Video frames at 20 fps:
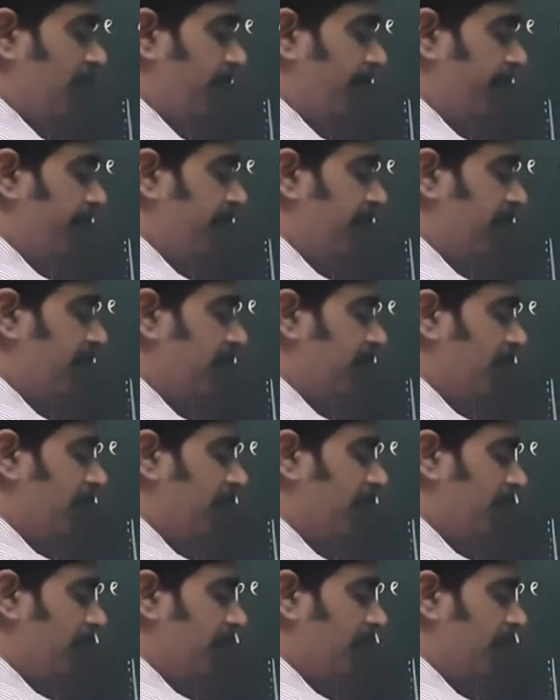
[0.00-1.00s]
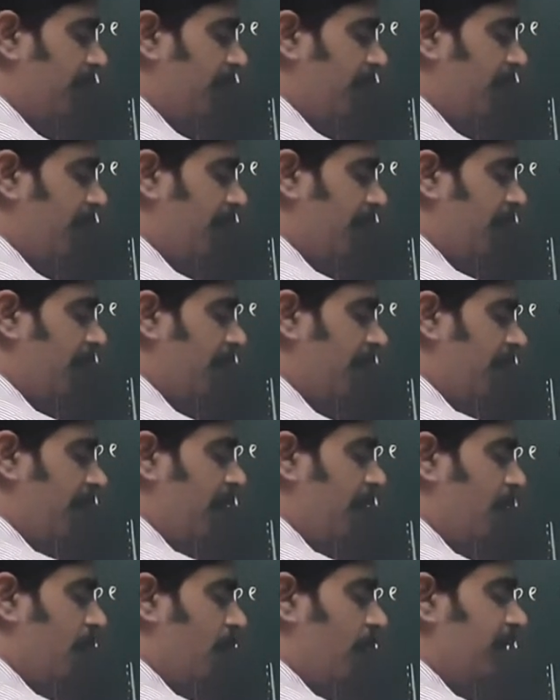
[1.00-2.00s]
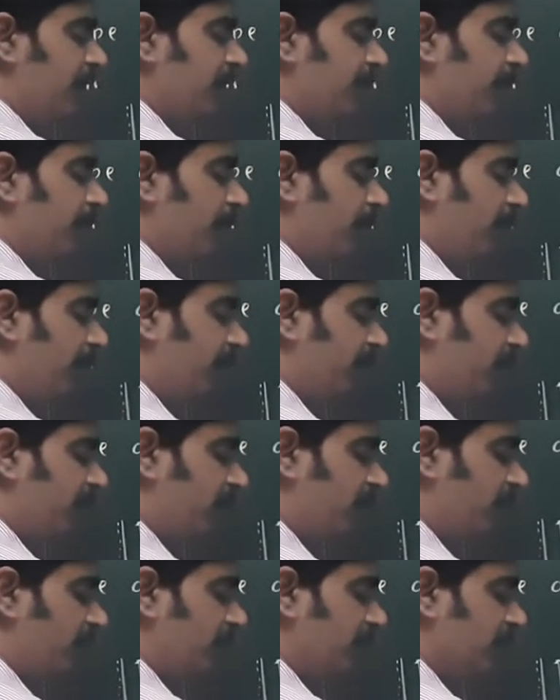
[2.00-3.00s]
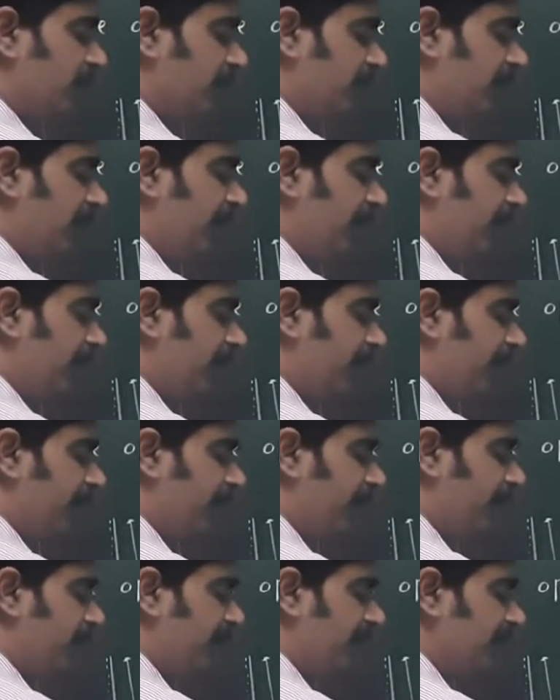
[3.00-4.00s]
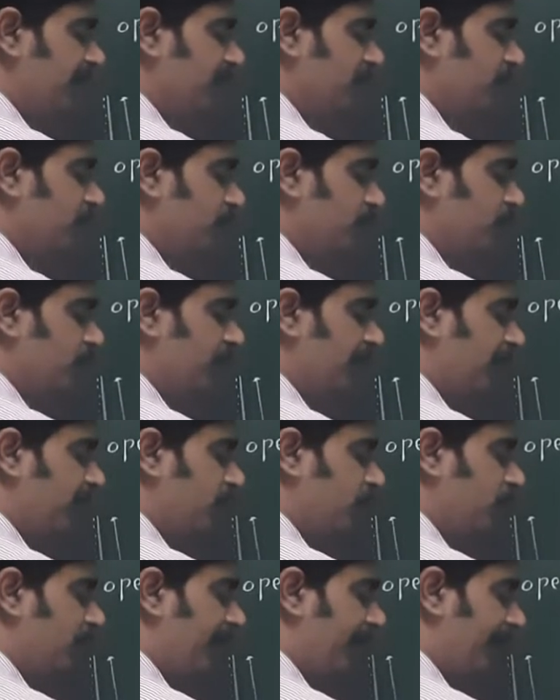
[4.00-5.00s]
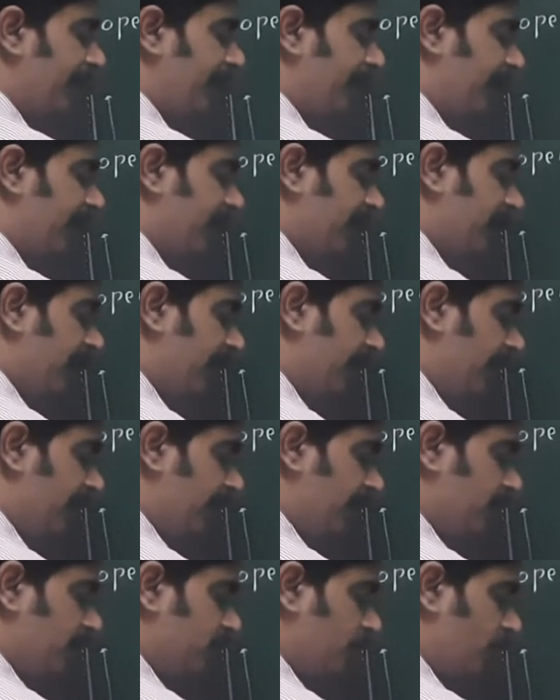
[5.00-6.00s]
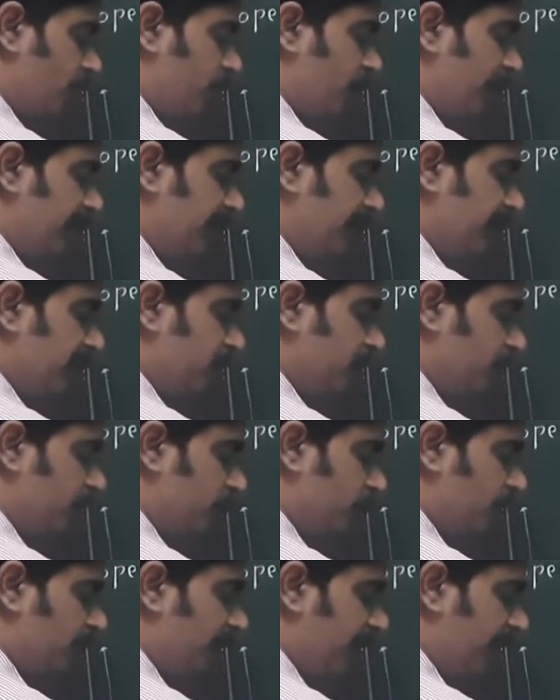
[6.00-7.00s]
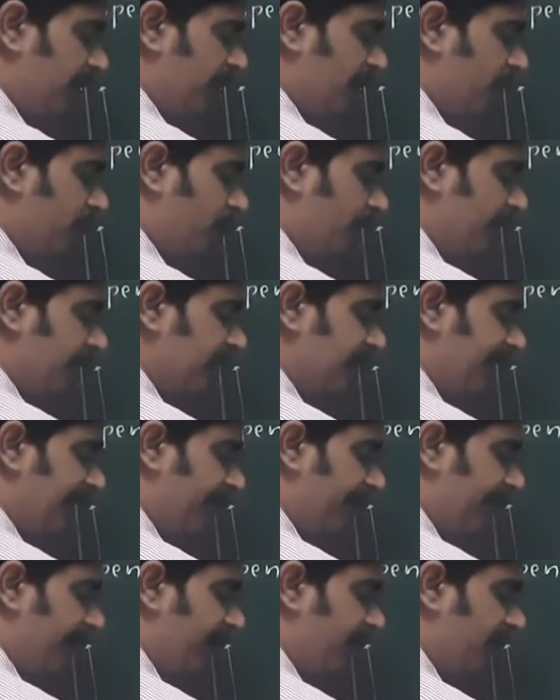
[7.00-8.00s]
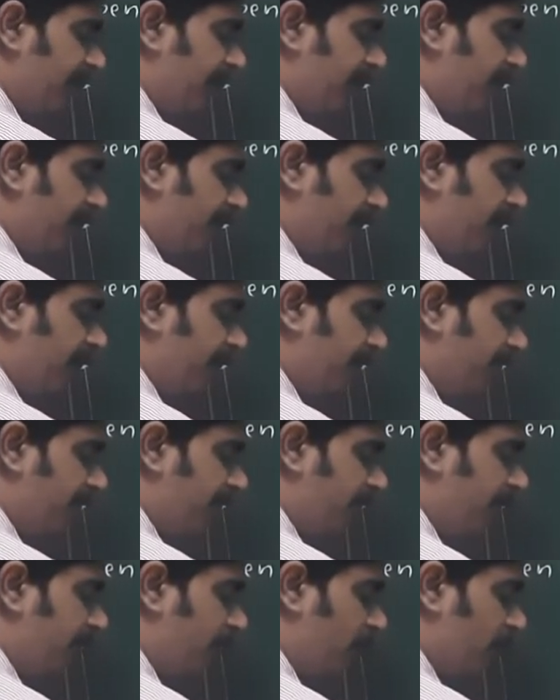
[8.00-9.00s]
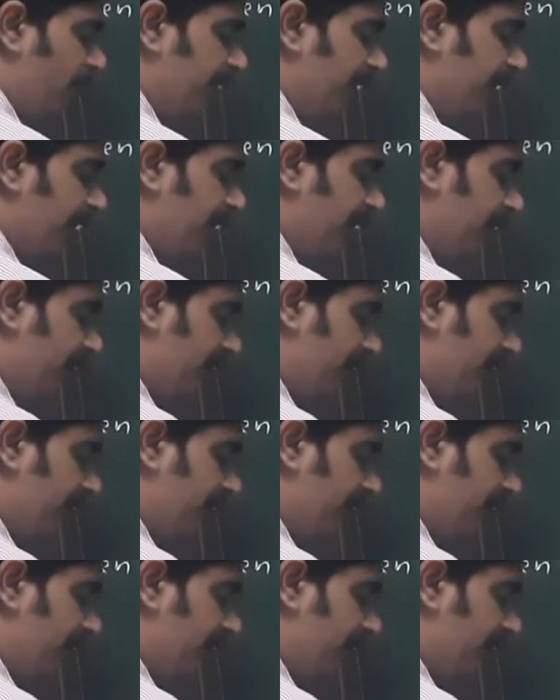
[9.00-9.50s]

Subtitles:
But what is the formula for velocity? V is equals to L into lambda. So V is equals to L. What is lambda? 4L.